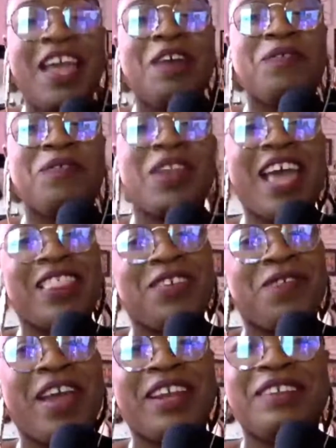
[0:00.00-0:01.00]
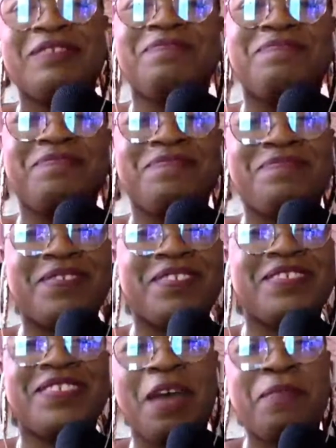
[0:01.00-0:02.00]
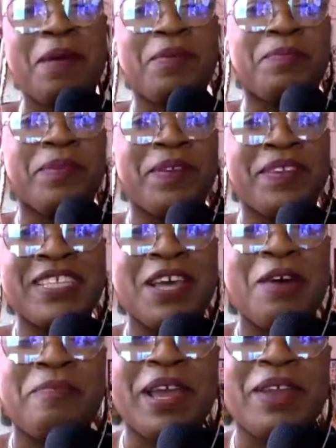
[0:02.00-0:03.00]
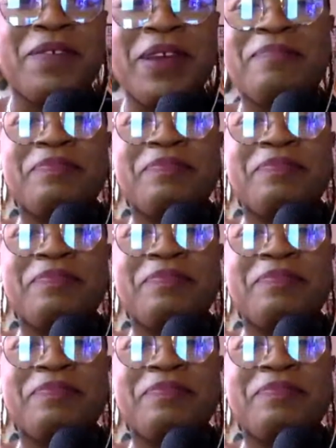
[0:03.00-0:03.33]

when at the ride. I probably will blur this out, but anyway.